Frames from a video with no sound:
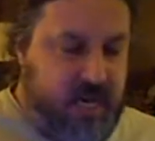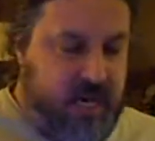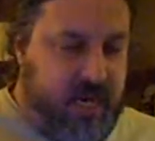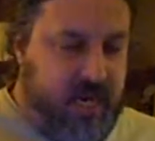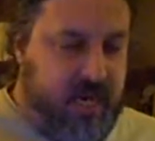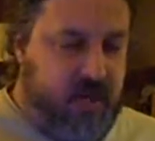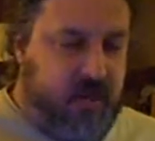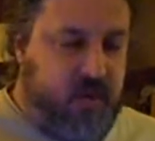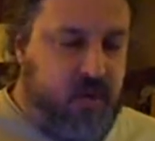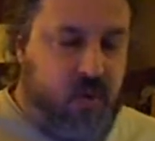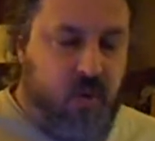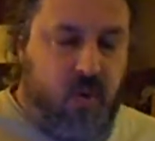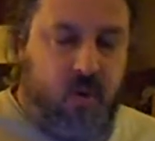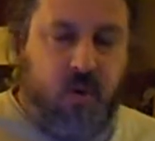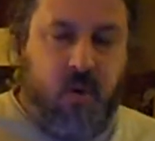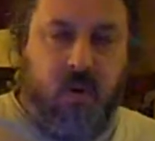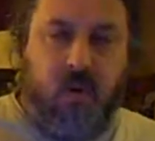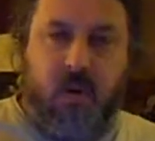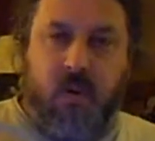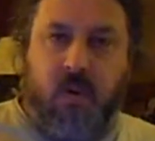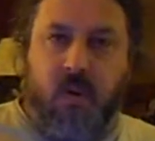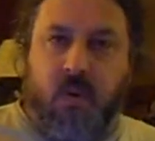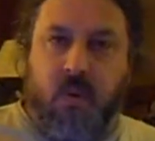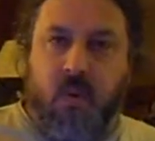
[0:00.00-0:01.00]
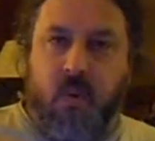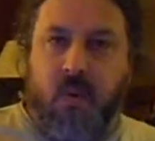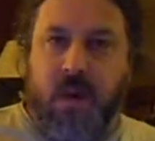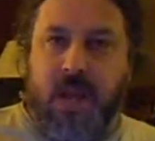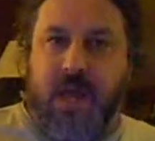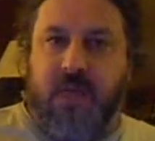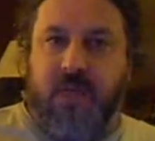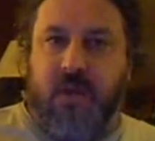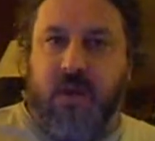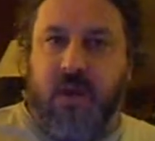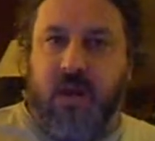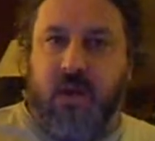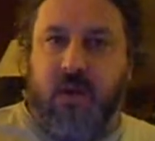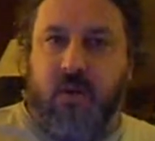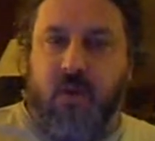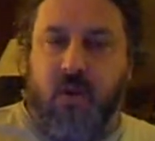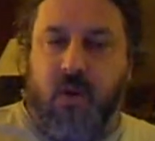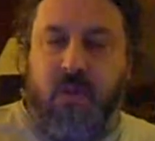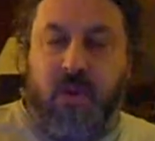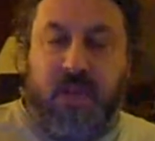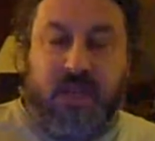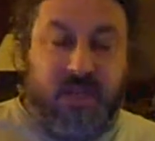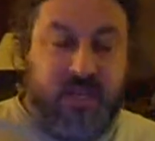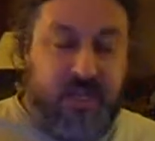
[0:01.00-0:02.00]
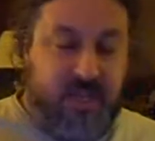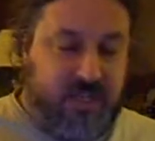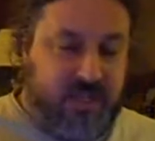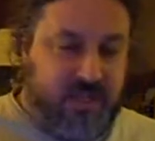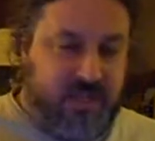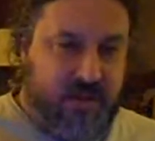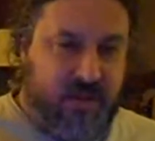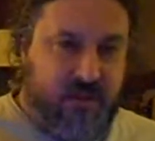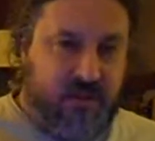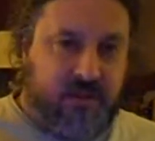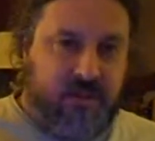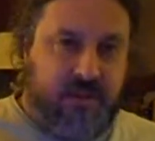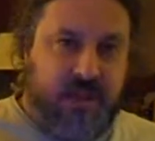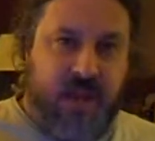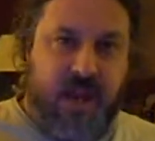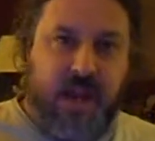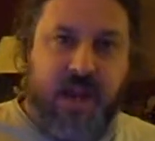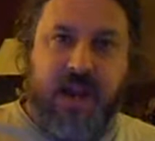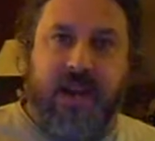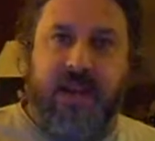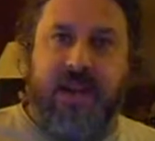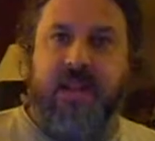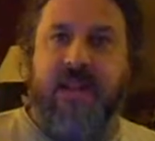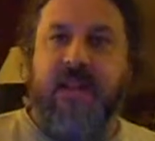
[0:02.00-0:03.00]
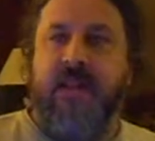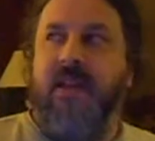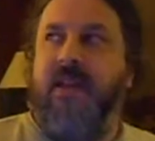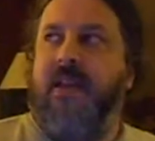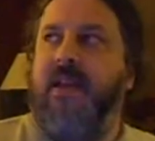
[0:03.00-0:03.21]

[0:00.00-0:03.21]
ignore the weather, ignore the conditions outside,